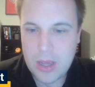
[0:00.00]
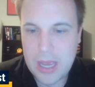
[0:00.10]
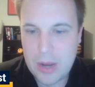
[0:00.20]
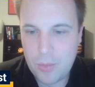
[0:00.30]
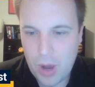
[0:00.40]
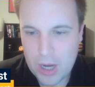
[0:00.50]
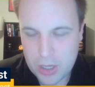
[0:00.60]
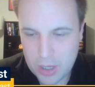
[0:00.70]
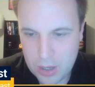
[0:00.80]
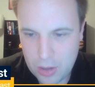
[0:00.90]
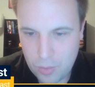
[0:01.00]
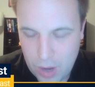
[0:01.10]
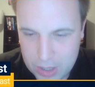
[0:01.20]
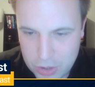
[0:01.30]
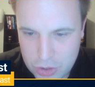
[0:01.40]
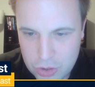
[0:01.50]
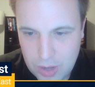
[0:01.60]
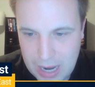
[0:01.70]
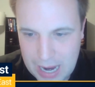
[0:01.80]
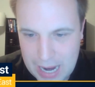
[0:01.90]
and Walker. Walker too
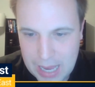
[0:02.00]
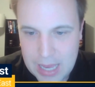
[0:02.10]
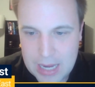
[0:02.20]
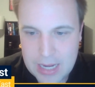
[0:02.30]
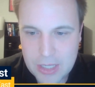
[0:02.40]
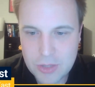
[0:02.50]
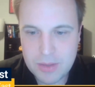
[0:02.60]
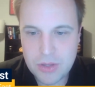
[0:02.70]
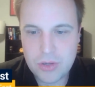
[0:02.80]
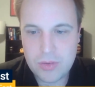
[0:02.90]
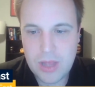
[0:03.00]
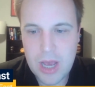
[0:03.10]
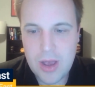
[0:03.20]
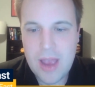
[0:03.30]
high, Neesmith too low.